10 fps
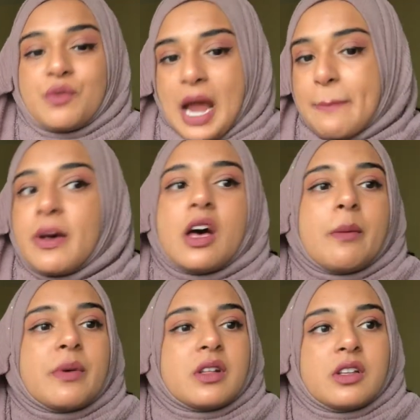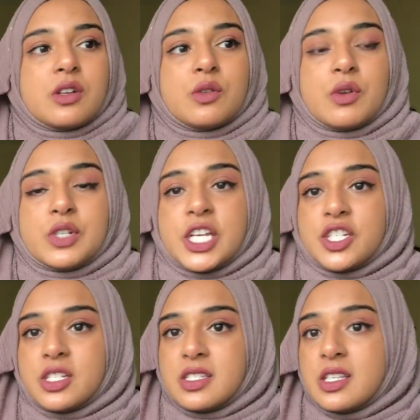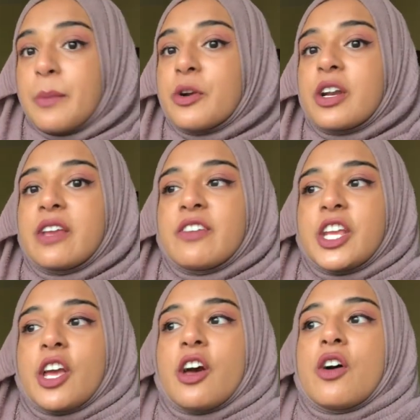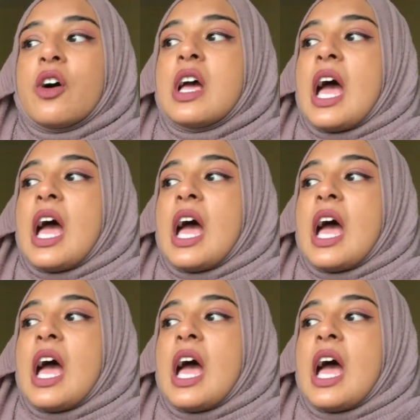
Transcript: wrap-up clinical rotation summary video.